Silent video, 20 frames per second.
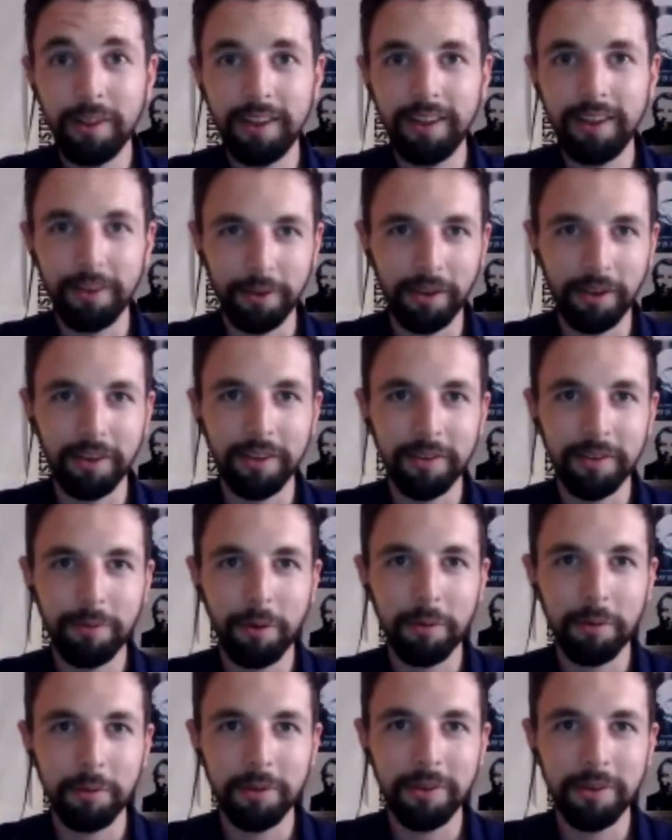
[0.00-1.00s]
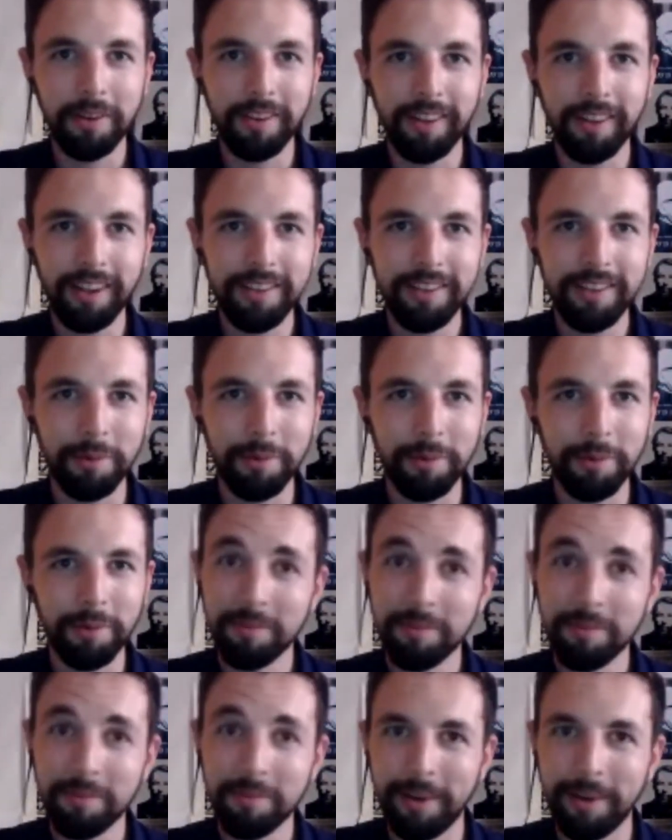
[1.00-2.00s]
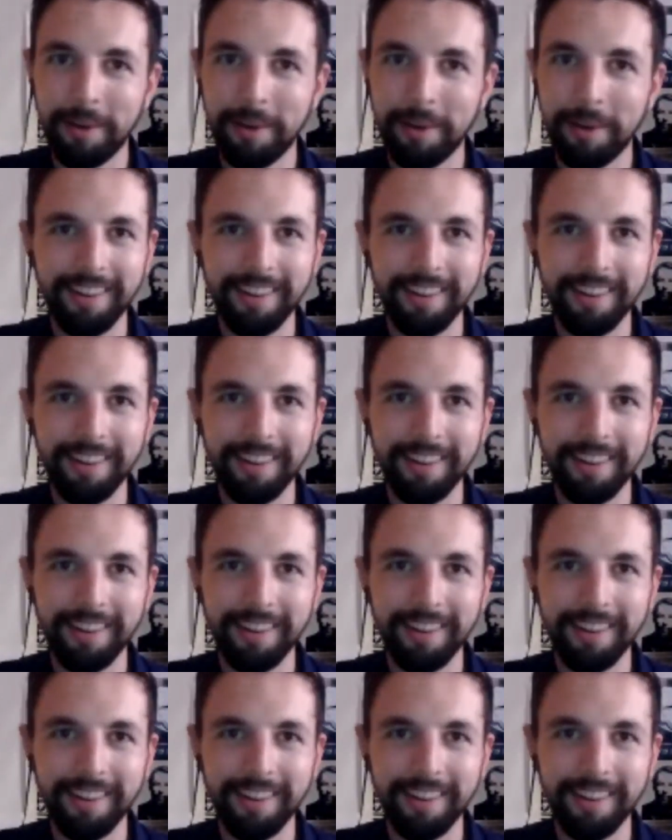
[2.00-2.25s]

looking forward to the next one. Bye-bye.